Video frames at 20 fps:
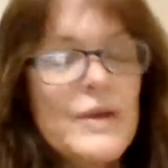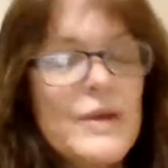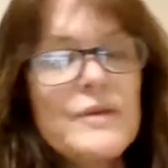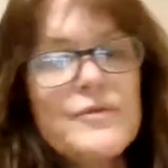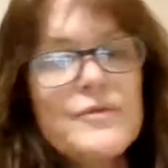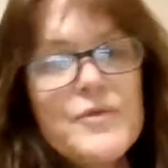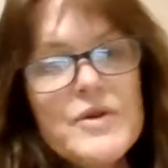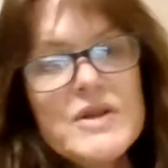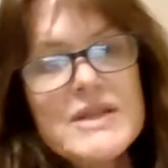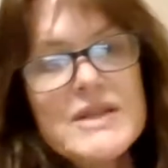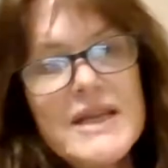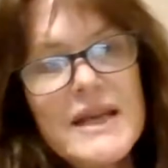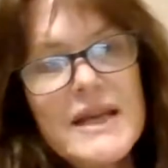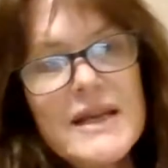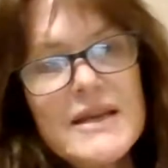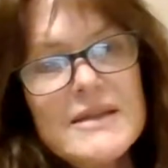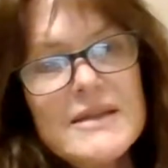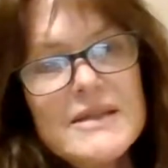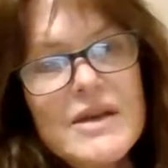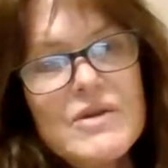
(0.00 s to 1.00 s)
for
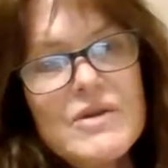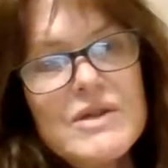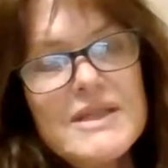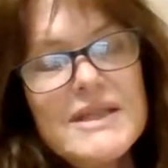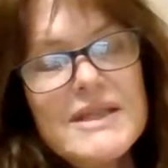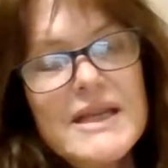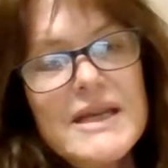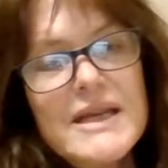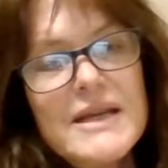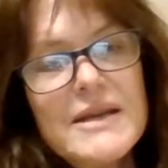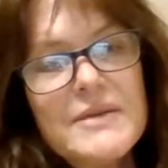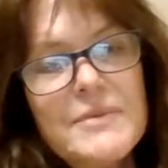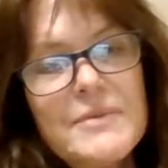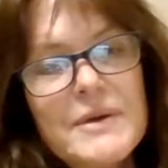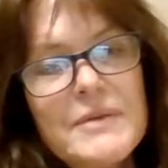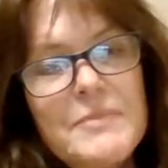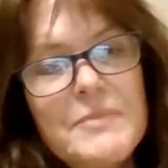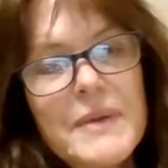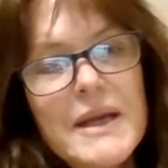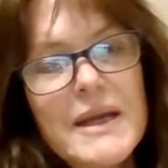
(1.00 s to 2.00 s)
D. So D
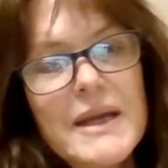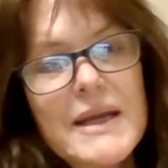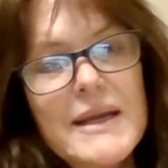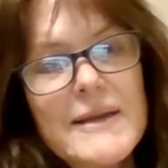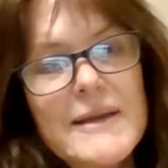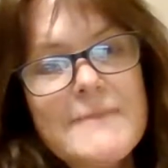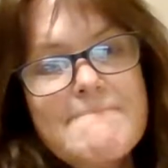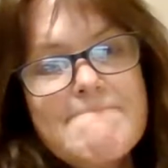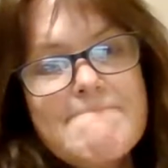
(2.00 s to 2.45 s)
would be